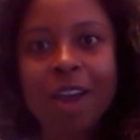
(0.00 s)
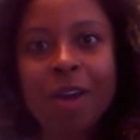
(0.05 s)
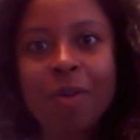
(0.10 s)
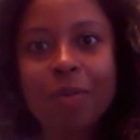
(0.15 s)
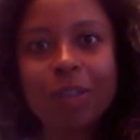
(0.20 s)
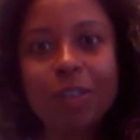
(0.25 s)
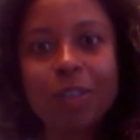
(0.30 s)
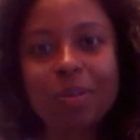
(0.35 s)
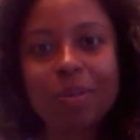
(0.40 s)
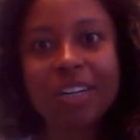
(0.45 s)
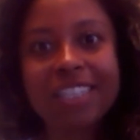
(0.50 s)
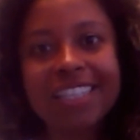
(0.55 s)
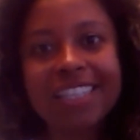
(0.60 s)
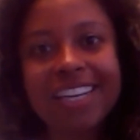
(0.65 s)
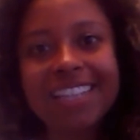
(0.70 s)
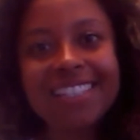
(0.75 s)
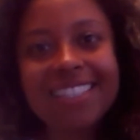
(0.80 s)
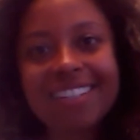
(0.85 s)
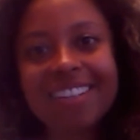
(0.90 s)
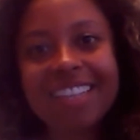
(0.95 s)
Which brings
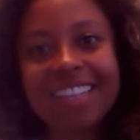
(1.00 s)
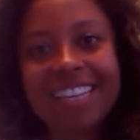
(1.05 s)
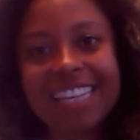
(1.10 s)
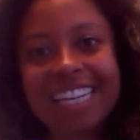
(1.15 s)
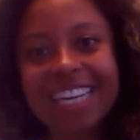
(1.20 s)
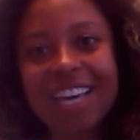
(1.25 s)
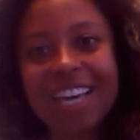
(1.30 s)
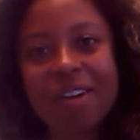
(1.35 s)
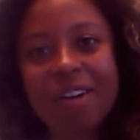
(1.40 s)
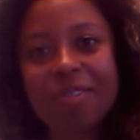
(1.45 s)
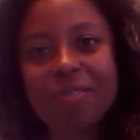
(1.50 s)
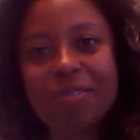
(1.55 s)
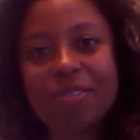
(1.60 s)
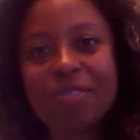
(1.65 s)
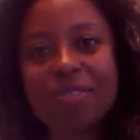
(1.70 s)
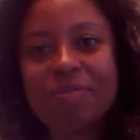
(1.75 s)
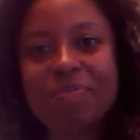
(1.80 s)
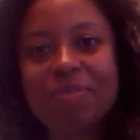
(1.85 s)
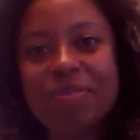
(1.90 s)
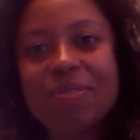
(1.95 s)
us to the Leo
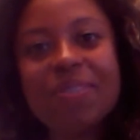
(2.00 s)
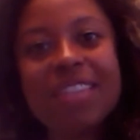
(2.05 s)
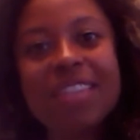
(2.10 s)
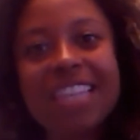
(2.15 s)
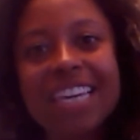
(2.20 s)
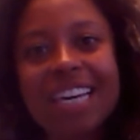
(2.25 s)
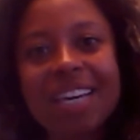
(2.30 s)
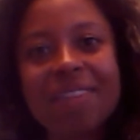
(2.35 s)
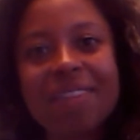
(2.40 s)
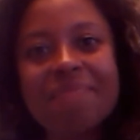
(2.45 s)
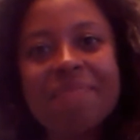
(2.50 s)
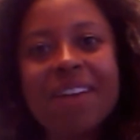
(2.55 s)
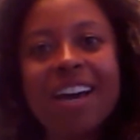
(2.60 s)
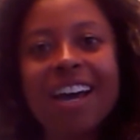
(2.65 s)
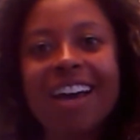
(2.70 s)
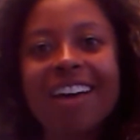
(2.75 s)
new moon theme,